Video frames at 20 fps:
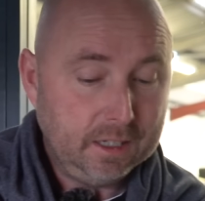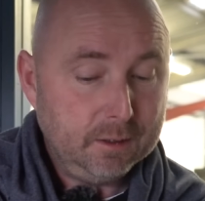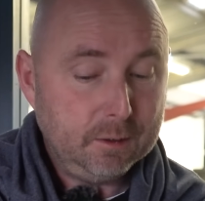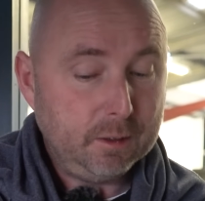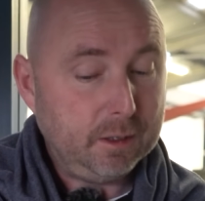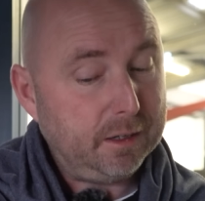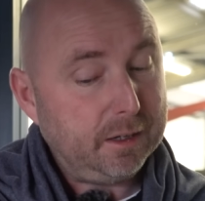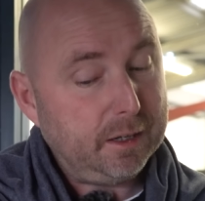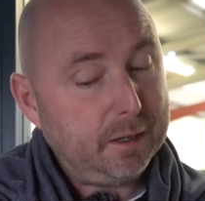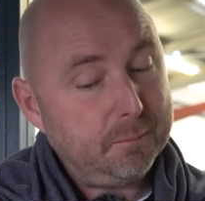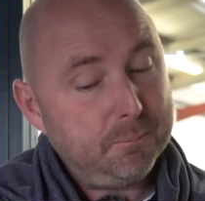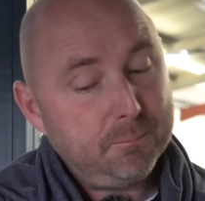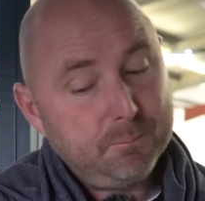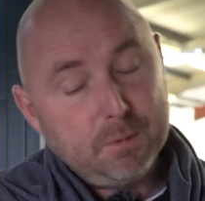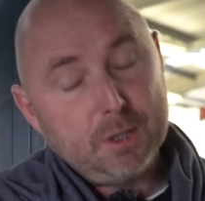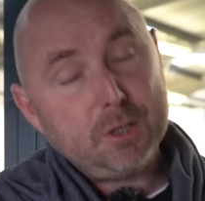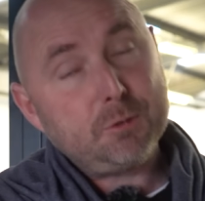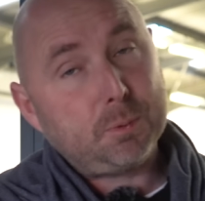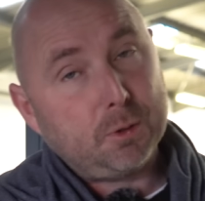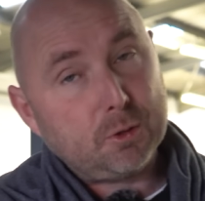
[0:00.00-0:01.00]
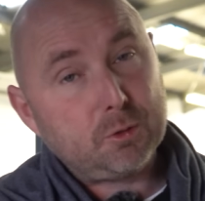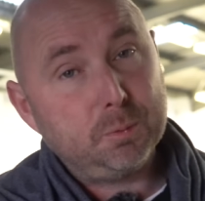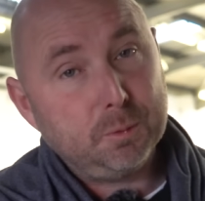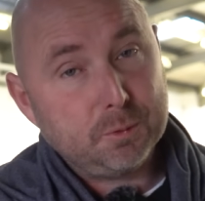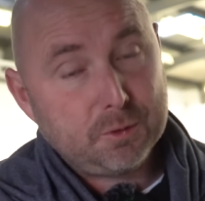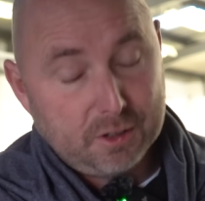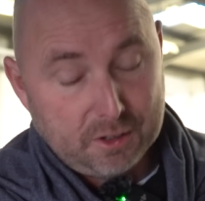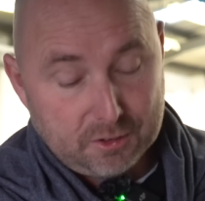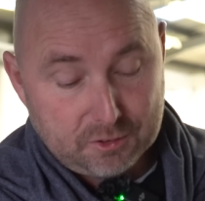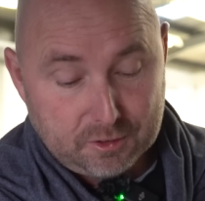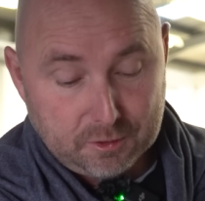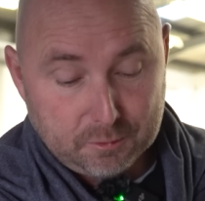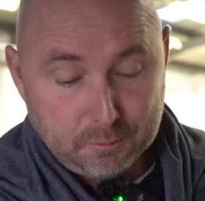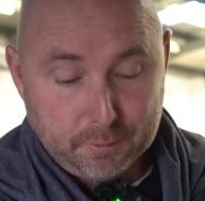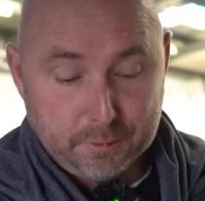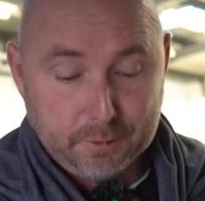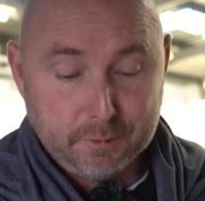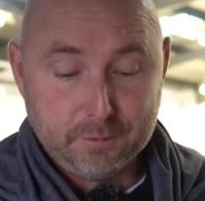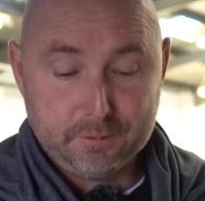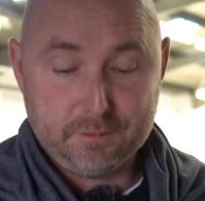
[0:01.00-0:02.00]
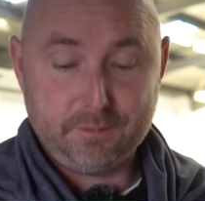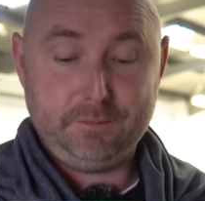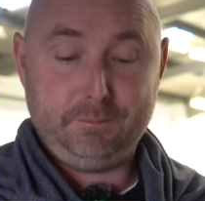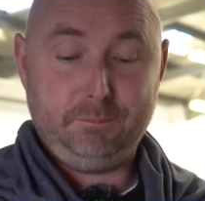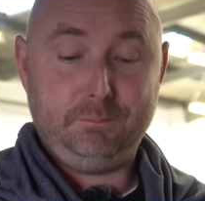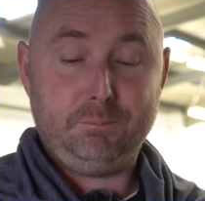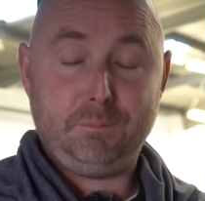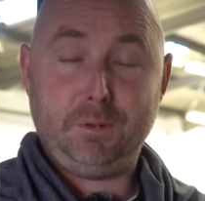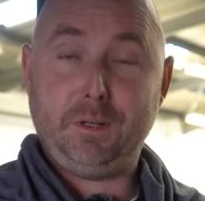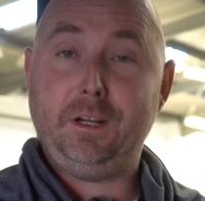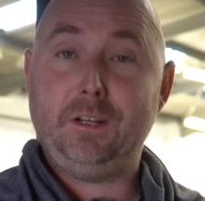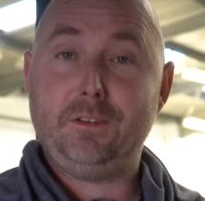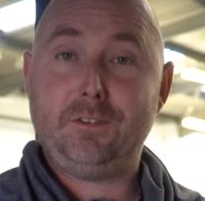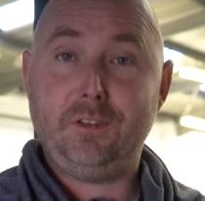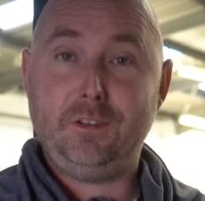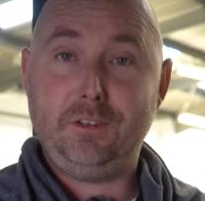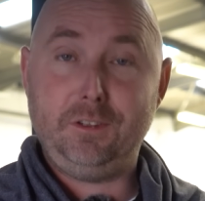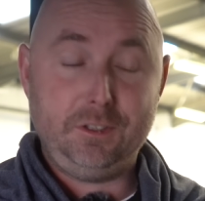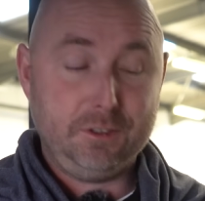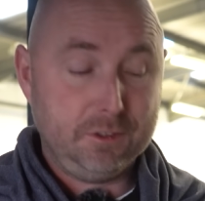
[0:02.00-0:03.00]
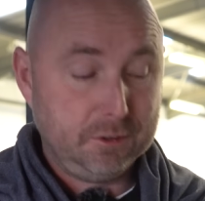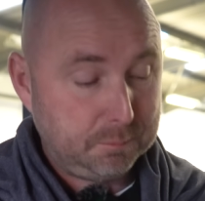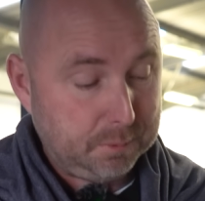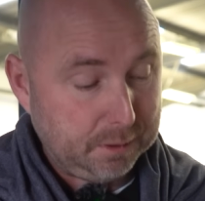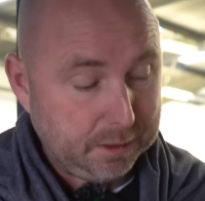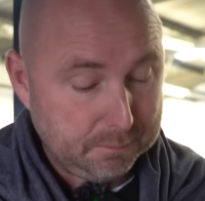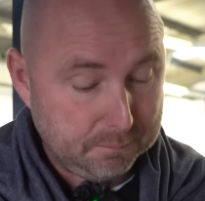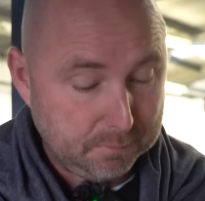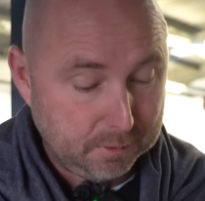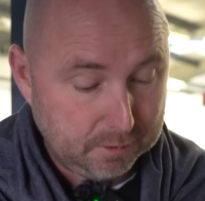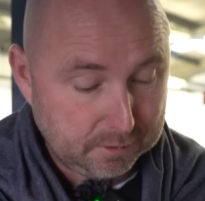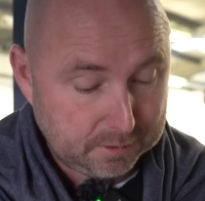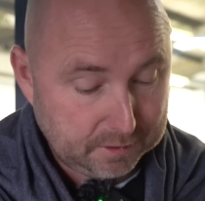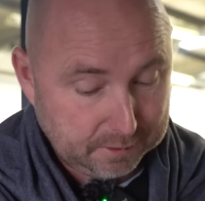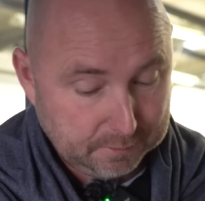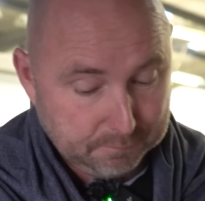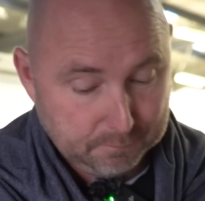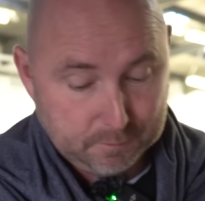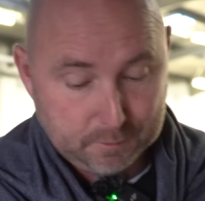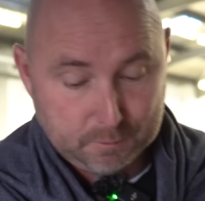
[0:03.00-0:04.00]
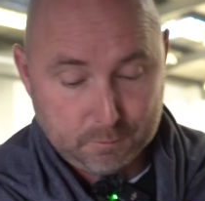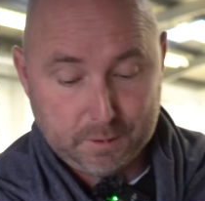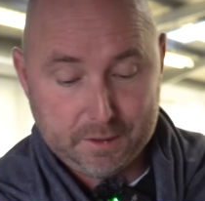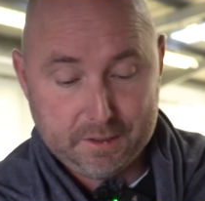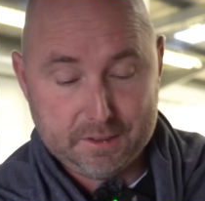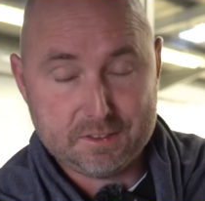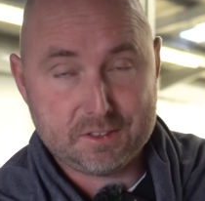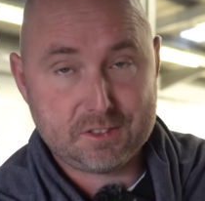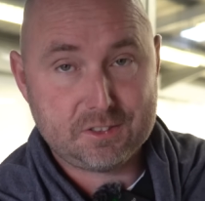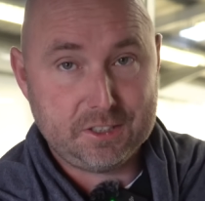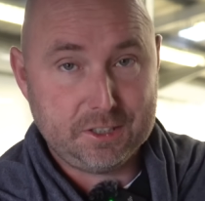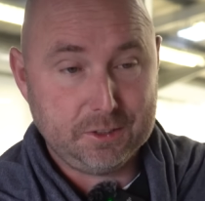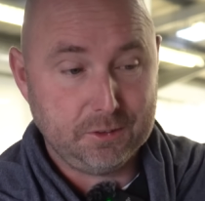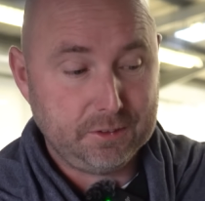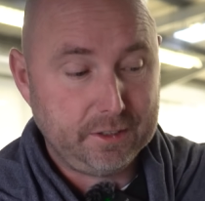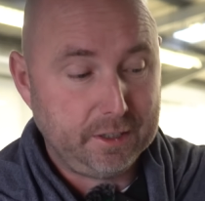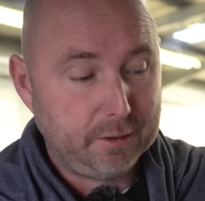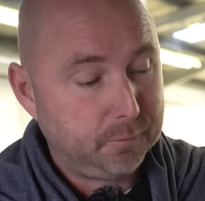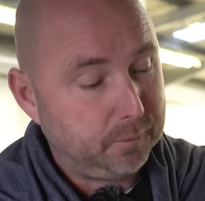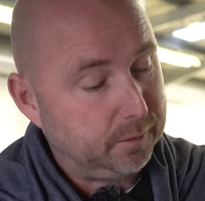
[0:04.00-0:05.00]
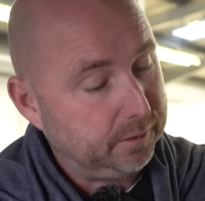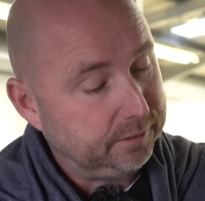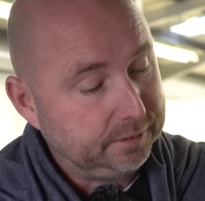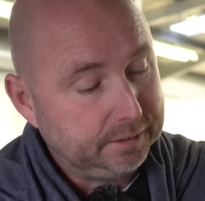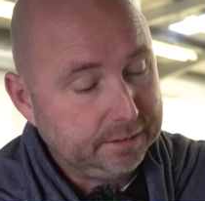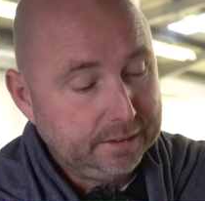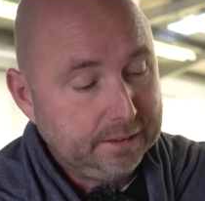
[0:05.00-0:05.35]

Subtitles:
But it's possible Tesla will bring it to the European market. We'll wait and see on that one.